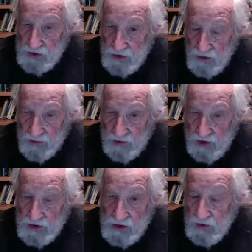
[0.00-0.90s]

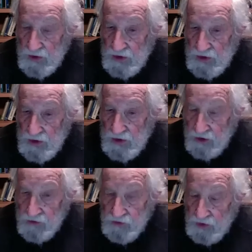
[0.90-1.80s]
corporations are
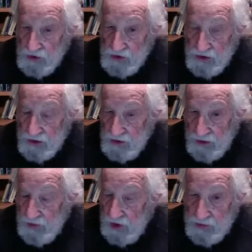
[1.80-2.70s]
first or
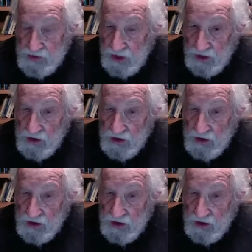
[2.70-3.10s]
sometimes second.